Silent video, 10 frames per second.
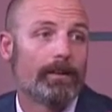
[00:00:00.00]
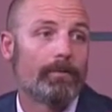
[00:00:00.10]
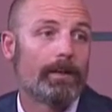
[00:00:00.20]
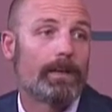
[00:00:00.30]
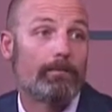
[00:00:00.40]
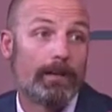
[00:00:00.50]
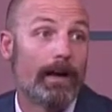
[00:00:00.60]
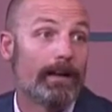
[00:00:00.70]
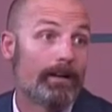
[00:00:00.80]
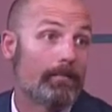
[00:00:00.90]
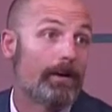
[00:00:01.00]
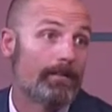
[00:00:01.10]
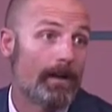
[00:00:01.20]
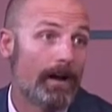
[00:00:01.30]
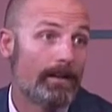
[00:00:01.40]
And we keep that at about
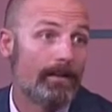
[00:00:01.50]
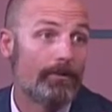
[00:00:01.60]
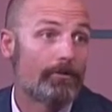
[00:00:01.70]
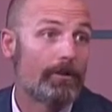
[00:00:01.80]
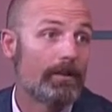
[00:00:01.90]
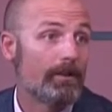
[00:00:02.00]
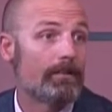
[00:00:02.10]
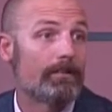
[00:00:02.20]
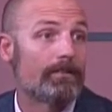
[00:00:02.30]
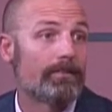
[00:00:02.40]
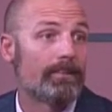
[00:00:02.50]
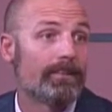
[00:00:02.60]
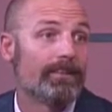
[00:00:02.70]
90 degrees.